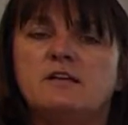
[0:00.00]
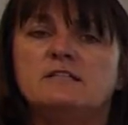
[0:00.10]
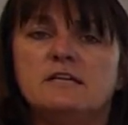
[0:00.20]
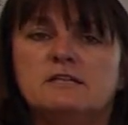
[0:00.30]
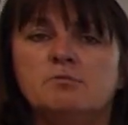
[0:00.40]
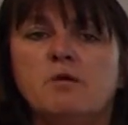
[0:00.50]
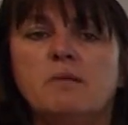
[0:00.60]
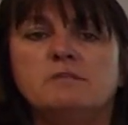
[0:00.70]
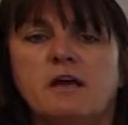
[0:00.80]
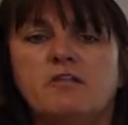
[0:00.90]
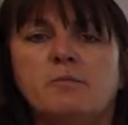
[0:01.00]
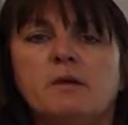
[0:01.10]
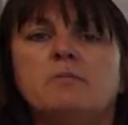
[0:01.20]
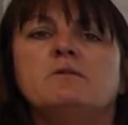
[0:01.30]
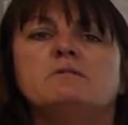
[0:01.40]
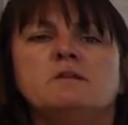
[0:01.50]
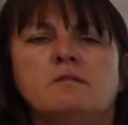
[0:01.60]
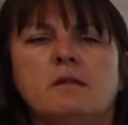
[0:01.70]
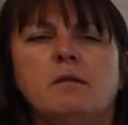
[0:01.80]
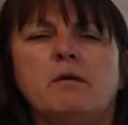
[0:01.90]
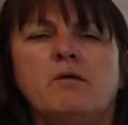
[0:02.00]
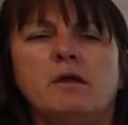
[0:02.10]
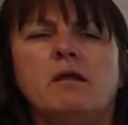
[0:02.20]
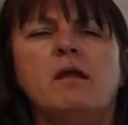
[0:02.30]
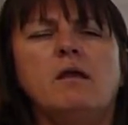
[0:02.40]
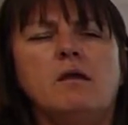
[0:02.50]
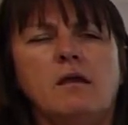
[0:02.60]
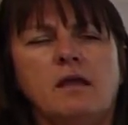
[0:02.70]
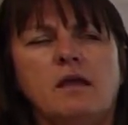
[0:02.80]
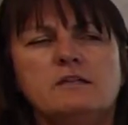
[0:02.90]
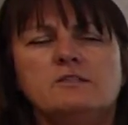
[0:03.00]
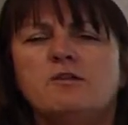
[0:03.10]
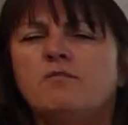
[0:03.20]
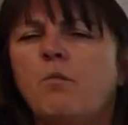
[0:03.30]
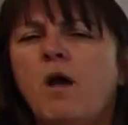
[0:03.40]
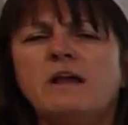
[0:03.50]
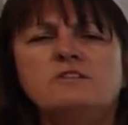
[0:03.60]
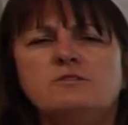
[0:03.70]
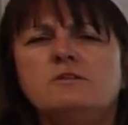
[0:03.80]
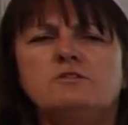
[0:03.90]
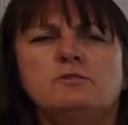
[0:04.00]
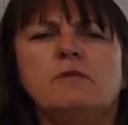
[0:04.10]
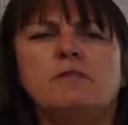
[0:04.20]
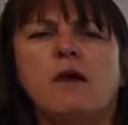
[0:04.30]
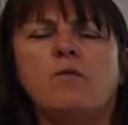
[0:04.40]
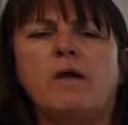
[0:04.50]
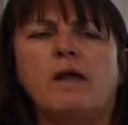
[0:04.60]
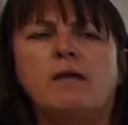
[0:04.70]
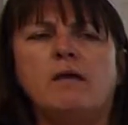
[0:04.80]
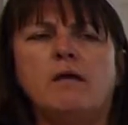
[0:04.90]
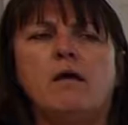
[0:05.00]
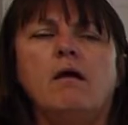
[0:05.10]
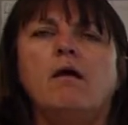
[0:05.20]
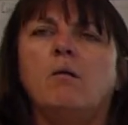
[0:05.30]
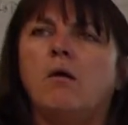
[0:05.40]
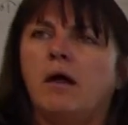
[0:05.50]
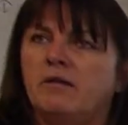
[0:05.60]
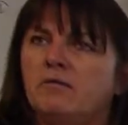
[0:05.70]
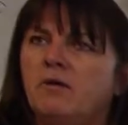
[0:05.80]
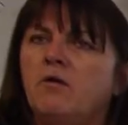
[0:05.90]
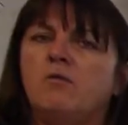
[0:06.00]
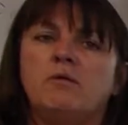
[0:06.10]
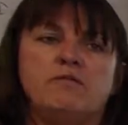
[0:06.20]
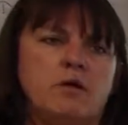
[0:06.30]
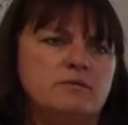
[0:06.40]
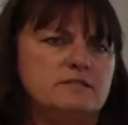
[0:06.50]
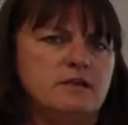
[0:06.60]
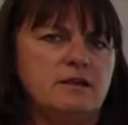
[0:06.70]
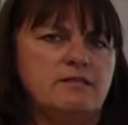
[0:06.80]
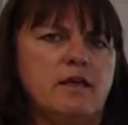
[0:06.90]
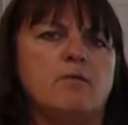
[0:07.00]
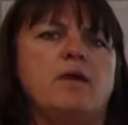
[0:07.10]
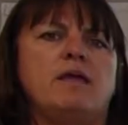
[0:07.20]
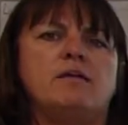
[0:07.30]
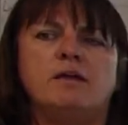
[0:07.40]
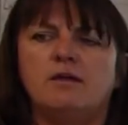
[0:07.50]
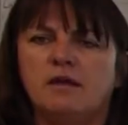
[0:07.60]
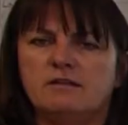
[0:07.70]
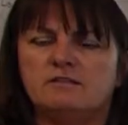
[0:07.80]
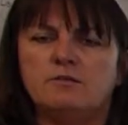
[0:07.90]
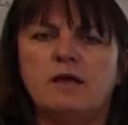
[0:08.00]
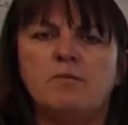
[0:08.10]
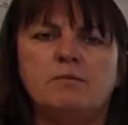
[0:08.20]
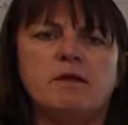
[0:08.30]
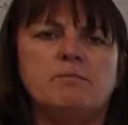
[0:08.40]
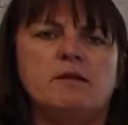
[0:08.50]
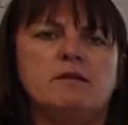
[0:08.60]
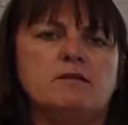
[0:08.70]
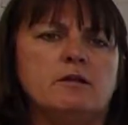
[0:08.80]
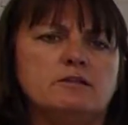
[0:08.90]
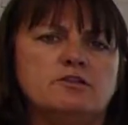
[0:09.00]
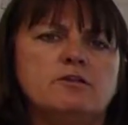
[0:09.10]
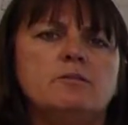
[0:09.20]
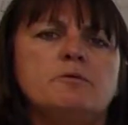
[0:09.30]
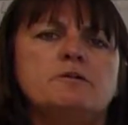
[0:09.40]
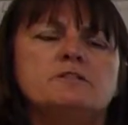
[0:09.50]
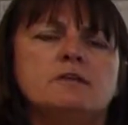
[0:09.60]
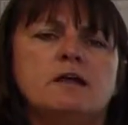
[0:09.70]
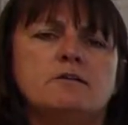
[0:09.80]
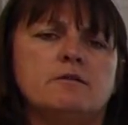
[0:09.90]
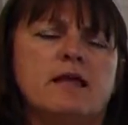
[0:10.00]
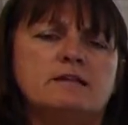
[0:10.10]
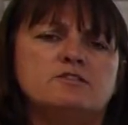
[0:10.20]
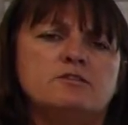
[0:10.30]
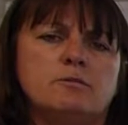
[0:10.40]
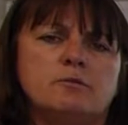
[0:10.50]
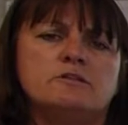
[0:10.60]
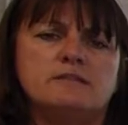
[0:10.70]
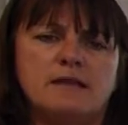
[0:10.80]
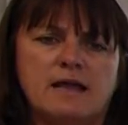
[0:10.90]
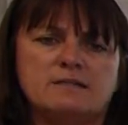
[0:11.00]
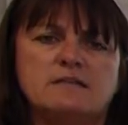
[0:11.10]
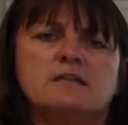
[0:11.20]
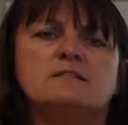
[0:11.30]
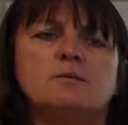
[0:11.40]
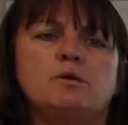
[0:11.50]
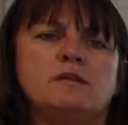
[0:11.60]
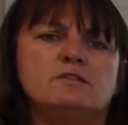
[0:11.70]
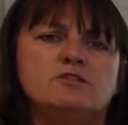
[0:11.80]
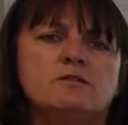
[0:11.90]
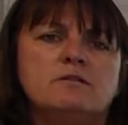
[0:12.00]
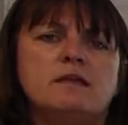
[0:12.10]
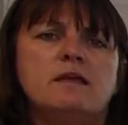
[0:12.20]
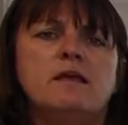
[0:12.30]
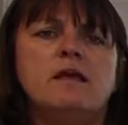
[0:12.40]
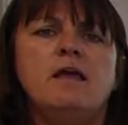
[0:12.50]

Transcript: does is prompt other people to think about it. So why do you do it that way? I don't know. We've always done it that way. So that might be an internal person, an external person asking someone internally